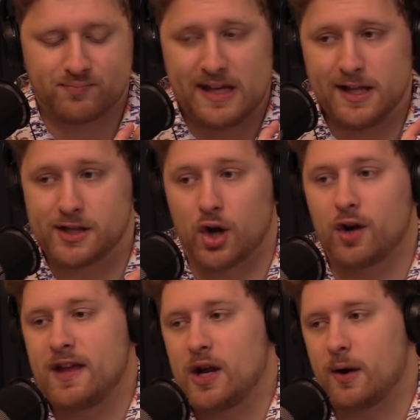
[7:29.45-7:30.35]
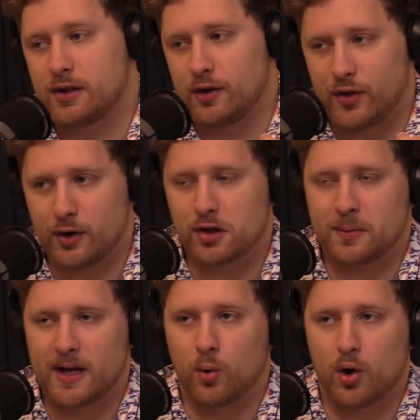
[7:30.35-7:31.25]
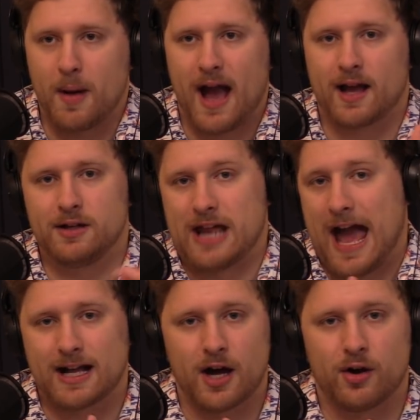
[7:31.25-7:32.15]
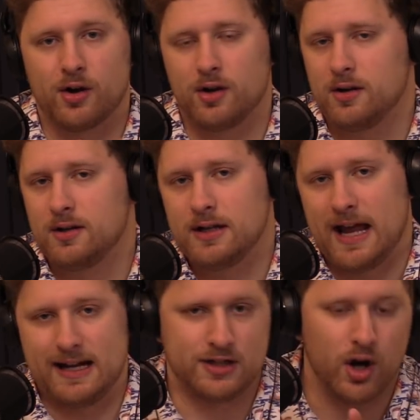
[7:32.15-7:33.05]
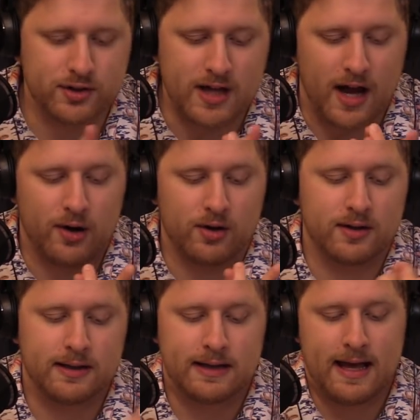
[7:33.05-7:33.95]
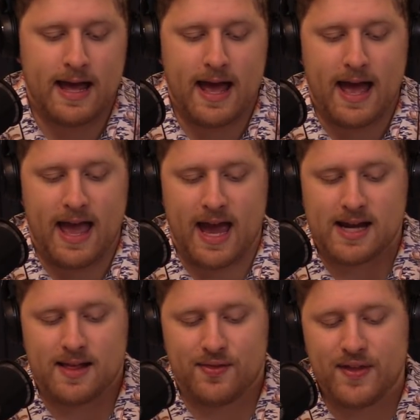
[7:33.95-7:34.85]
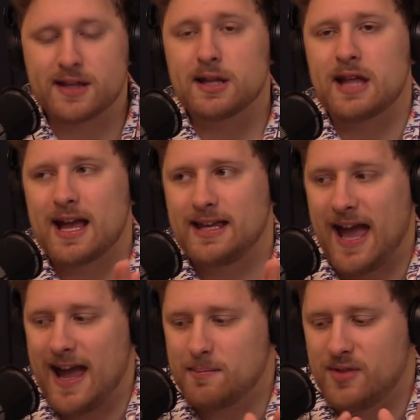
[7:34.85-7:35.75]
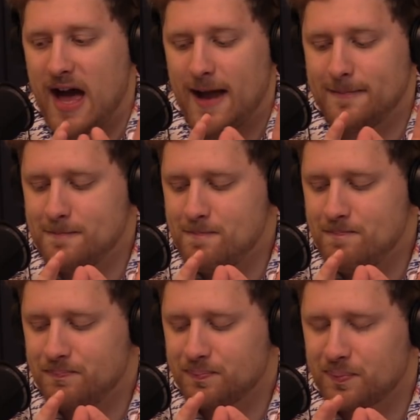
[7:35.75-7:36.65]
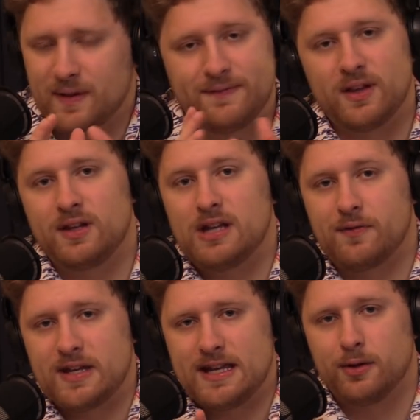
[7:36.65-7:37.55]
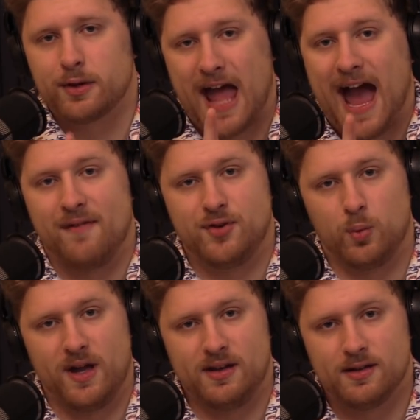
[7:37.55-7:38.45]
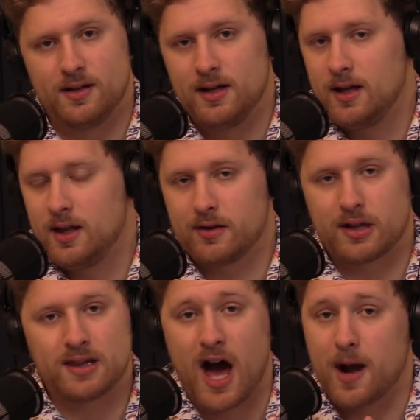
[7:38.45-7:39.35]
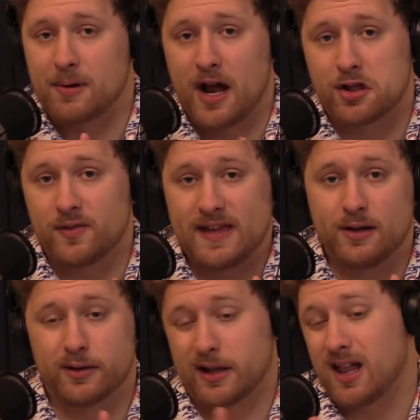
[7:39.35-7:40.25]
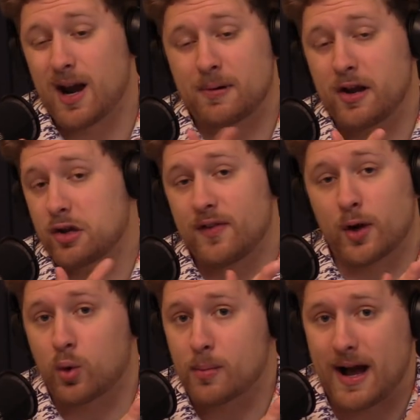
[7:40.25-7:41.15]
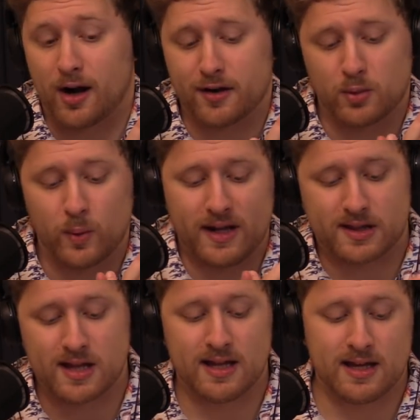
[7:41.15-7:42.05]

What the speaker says: He started the year as their third-string quarterback. Dak got hurt. Andy Dalton got hurt. And this is a game that the Philadelphia Eagles have to win. There's a lot of pressure on the Eagles. There's a lot of pressure on their quarterback, Carson Wentz.